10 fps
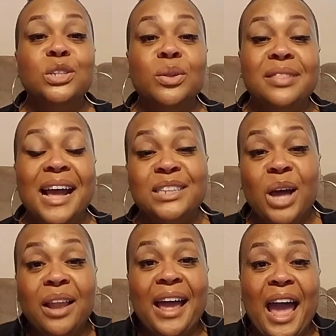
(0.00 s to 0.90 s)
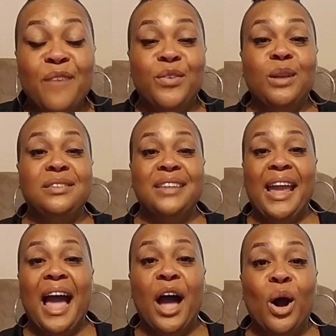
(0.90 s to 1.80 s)
So that's all I have for you
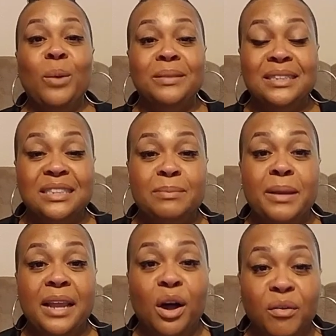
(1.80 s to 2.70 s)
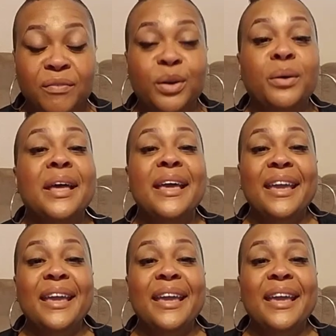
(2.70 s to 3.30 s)
today. I hope this has been helpful.